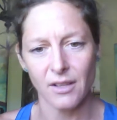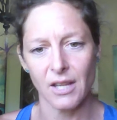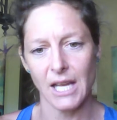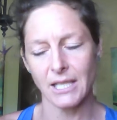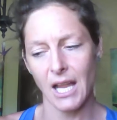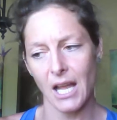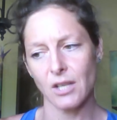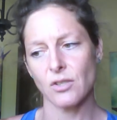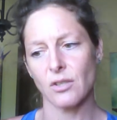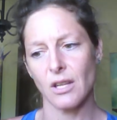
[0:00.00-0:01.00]
like to
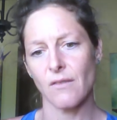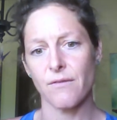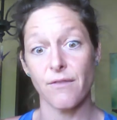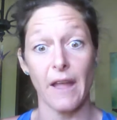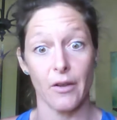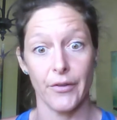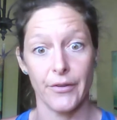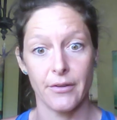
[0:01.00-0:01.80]
actually fail?